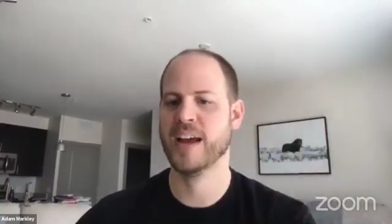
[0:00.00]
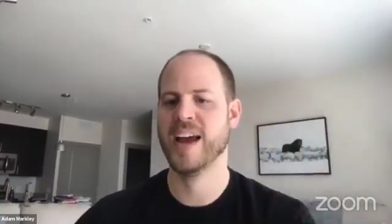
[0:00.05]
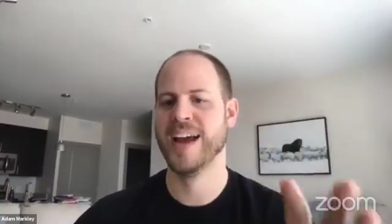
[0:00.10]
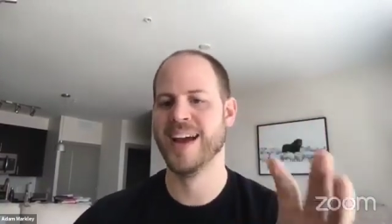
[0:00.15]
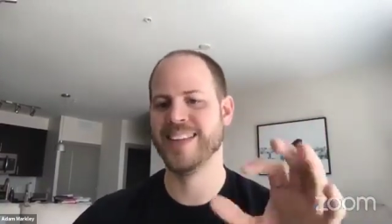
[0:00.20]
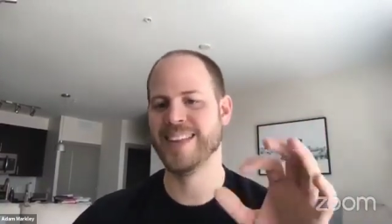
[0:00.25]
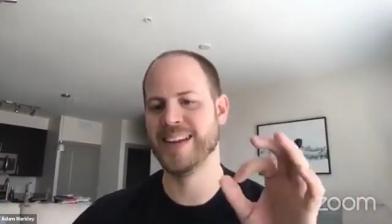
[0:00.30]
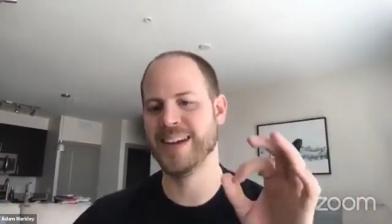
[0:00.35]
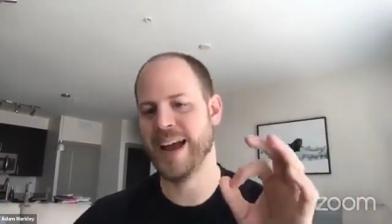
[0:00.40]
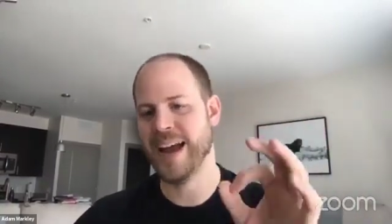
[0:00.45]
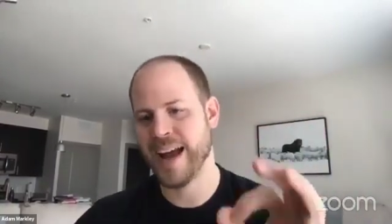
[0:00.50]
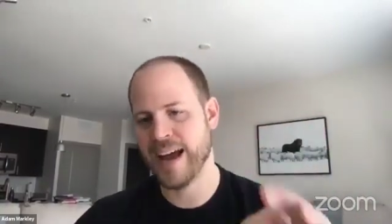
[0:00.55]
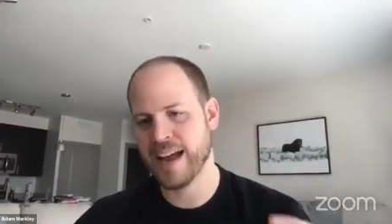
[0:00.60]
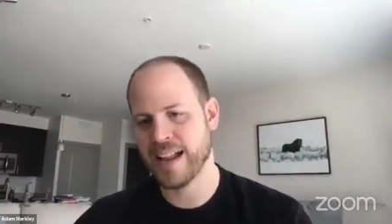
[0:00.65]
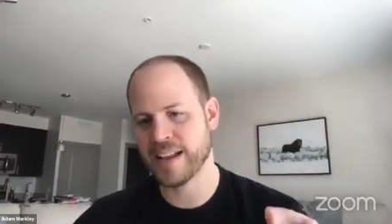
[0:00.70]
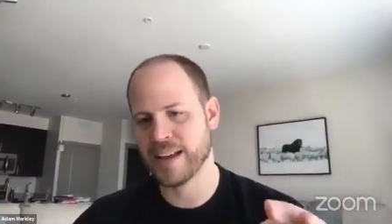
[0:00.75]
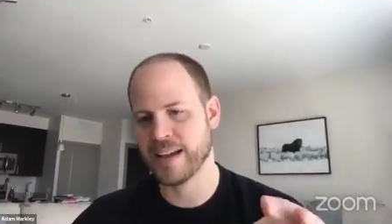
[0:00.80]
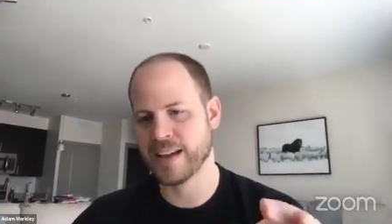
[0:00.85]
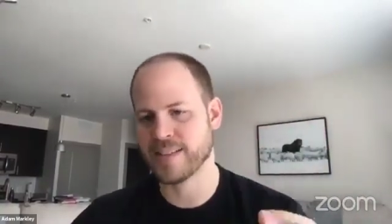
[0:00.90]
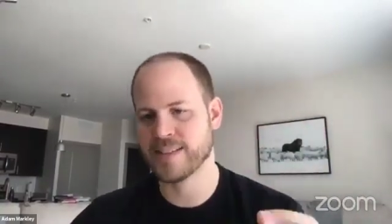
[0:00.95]
And then
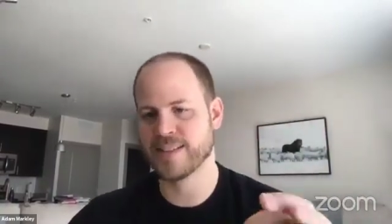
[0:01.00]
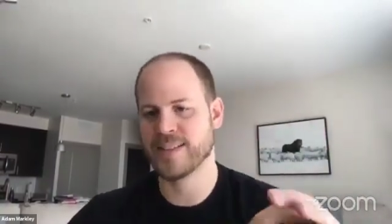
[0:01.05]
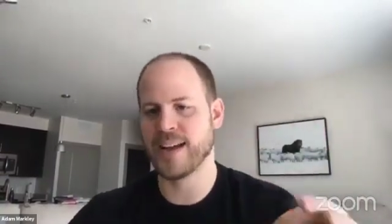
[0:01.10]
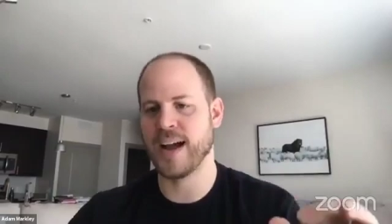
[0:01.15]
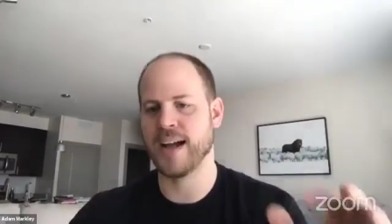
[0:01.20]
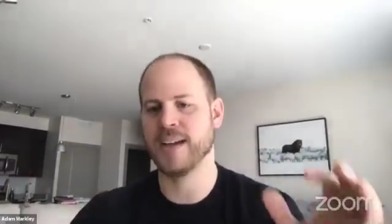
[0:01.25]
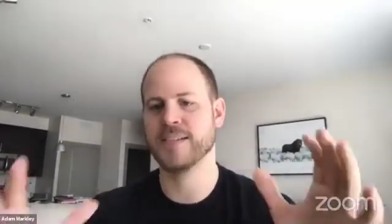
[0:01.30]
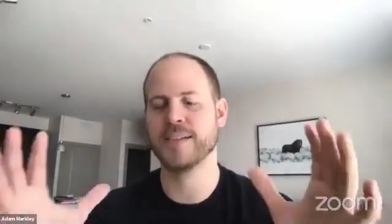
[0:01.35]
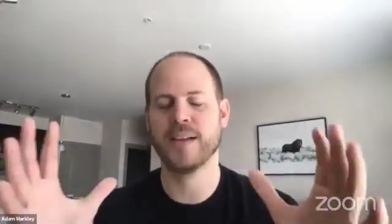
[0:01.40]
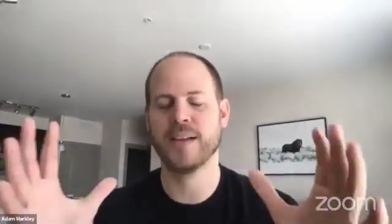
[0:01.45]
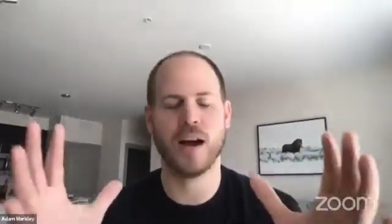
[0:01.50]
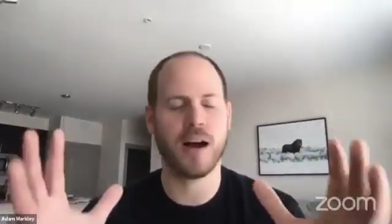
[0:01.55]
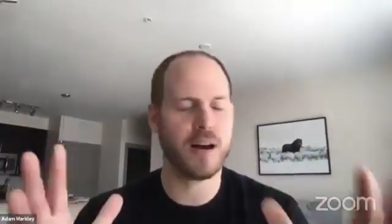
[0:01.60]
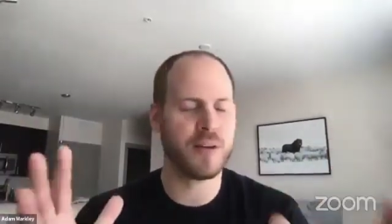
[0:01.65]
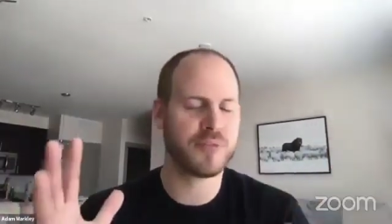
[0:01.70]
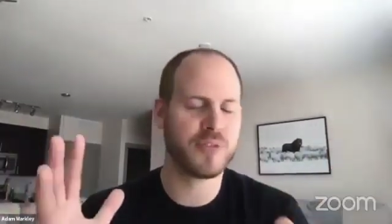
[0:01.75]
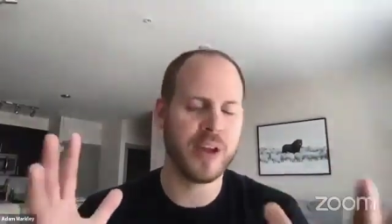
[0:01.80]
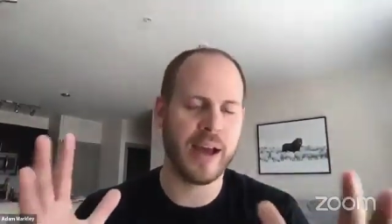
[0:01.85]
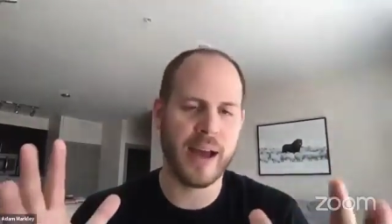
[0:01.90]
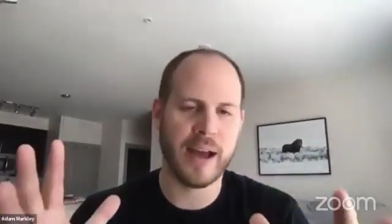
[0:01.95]
Alex, I
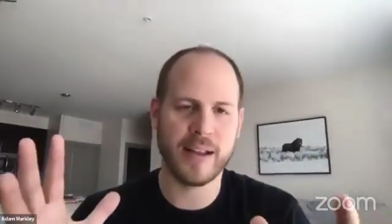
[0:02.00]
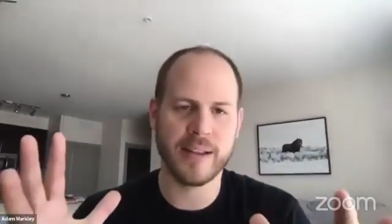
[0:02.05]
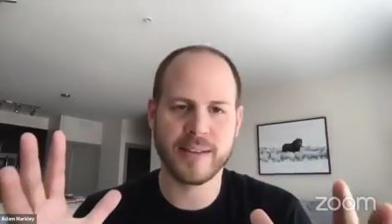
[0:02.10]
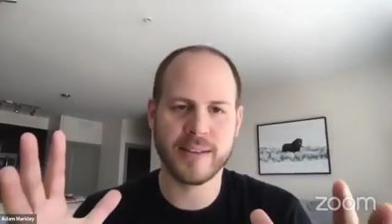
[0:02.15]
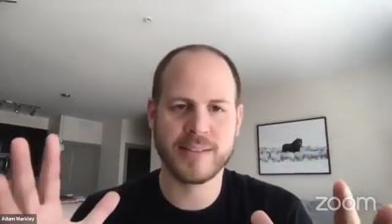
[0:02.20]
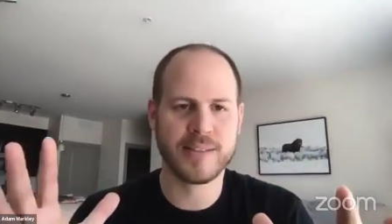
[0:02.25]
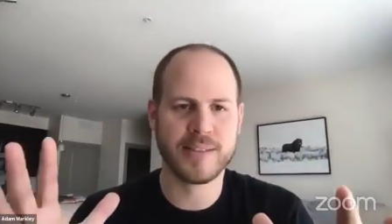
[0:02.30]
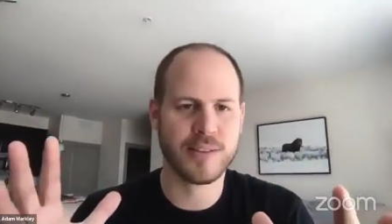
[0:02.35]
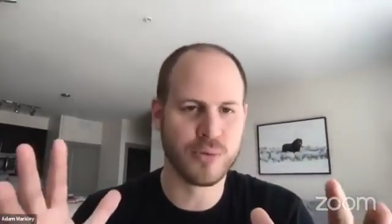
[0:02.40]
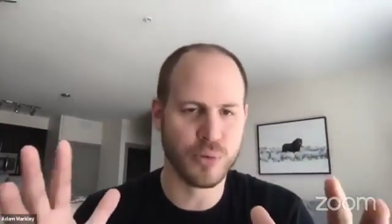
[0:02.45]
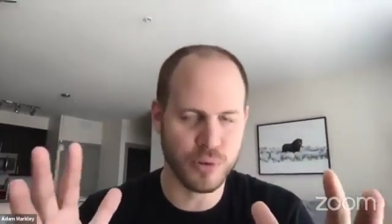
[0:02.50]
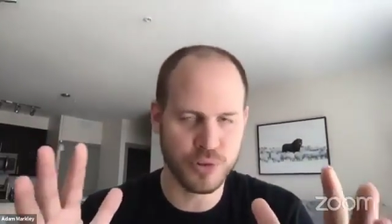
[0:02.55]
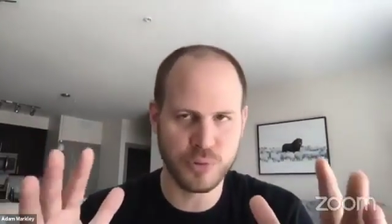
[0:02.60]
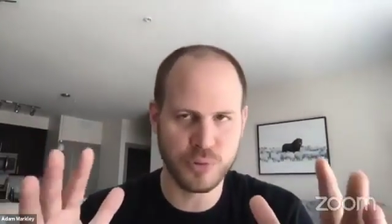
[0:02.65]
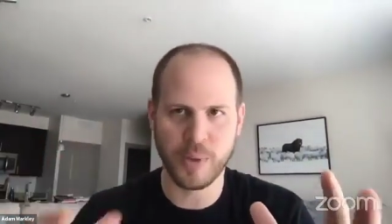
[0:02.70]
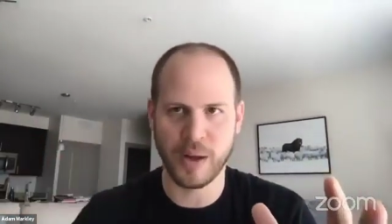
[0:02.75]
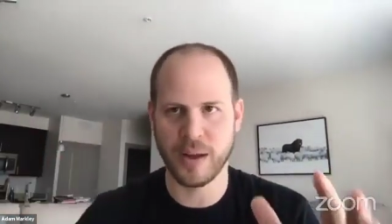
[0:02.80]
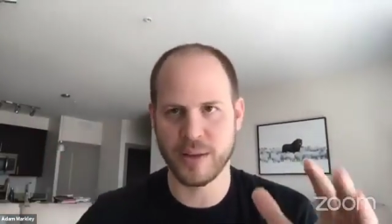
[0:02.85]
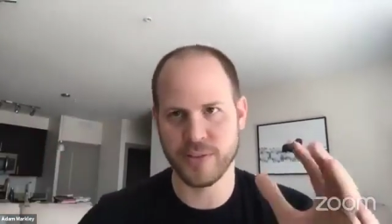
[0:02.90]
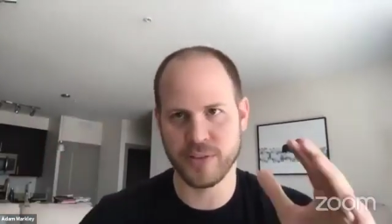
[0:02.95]
loved Alex's
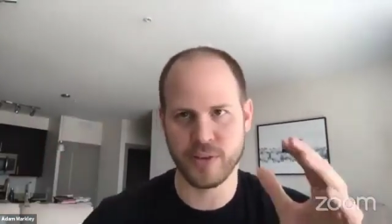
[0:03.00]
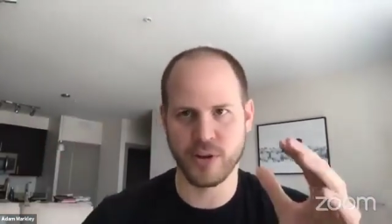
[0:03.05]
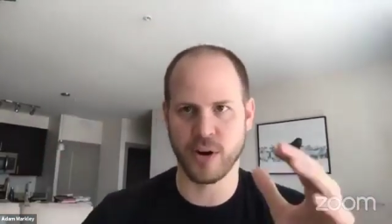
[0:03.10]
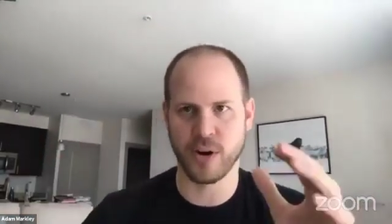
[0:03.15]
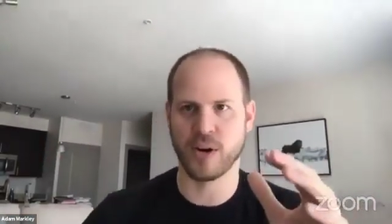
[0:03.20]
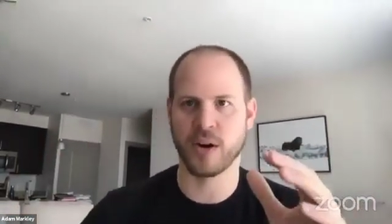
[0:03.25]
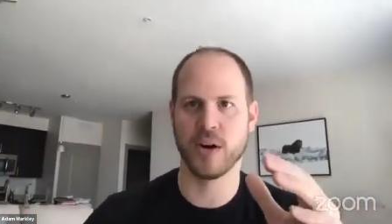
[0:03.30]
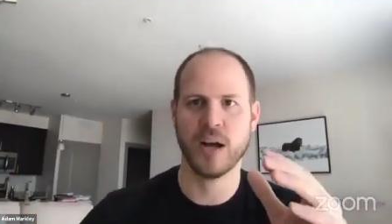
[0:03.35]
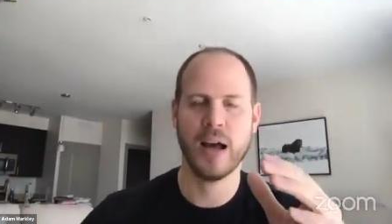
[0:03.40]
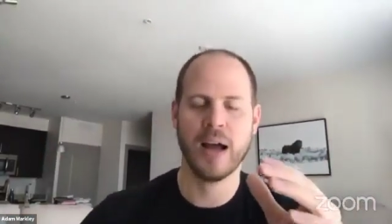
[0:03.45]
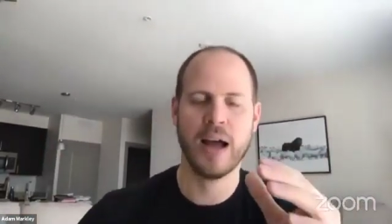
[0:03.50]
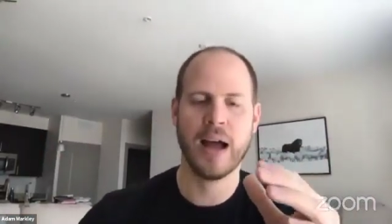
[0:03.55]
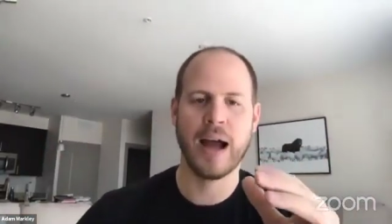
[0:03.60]
response, Carl.